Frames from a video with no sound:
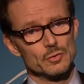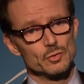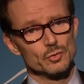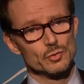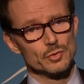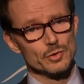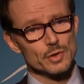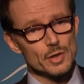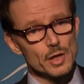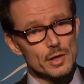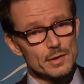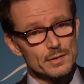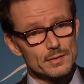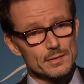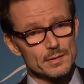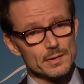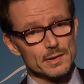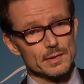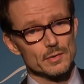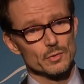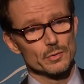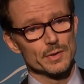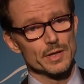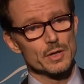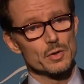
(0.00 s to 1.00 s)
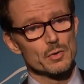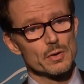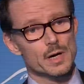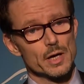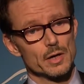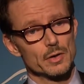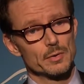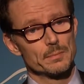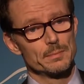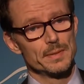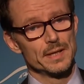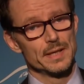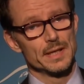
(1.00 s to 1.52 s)
do not
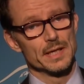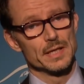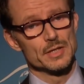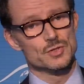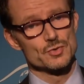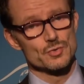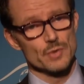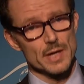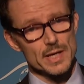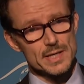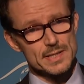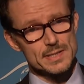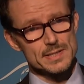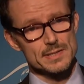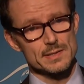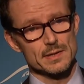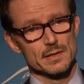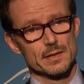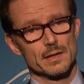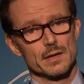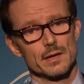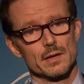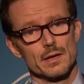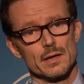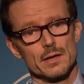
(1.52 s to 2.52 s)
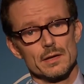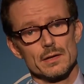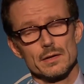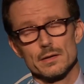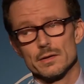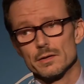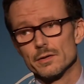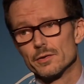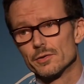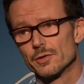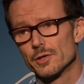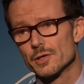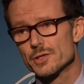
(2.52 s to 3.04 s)
require being addressed,
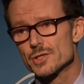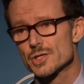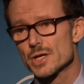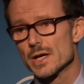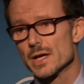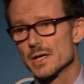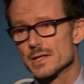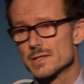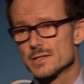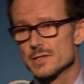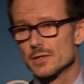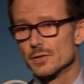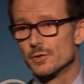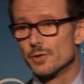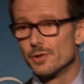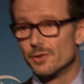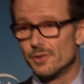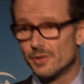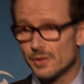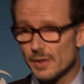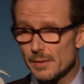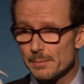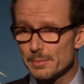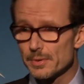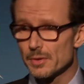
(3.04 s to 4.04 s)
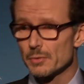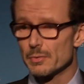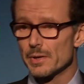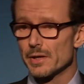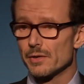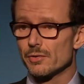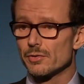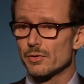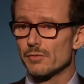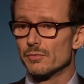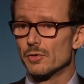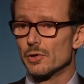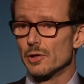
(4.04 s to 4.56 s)
such as the
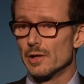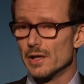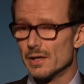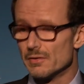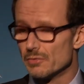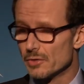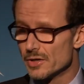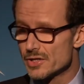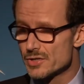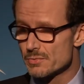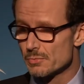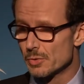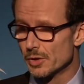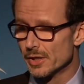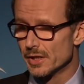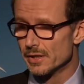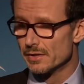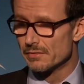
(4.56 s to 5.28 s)
disappearance of the leveraged money